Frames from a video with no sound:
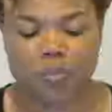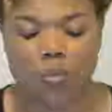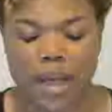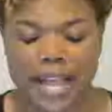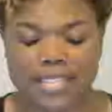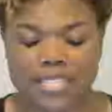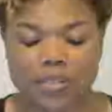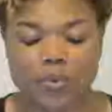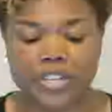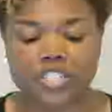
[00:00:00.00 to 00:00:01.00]
ways
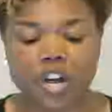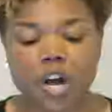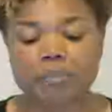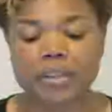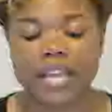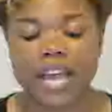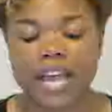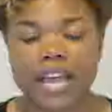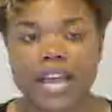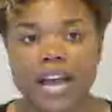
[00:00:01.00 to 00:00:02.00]
in which
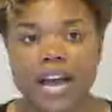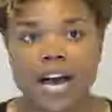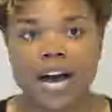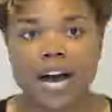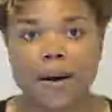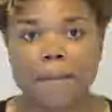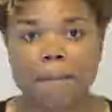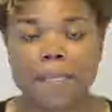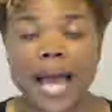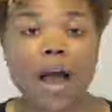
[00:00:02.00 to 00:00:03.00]
RPA,
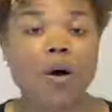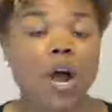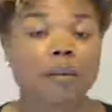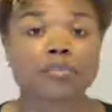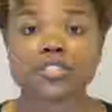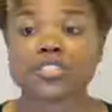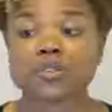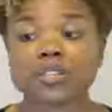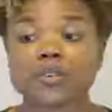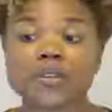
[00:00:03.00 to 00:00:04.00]
how our
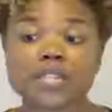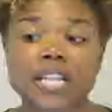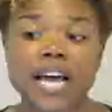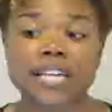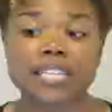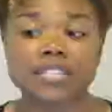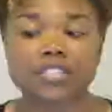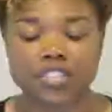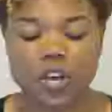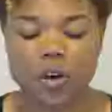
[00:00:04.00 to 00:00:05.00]
persona online is.
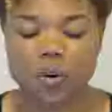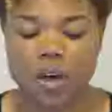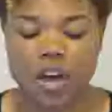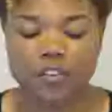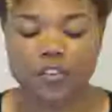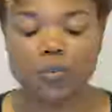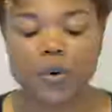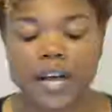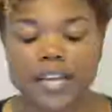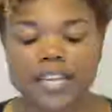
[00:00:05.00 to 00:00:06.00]
So For
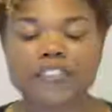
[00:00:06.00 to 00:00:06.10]
one,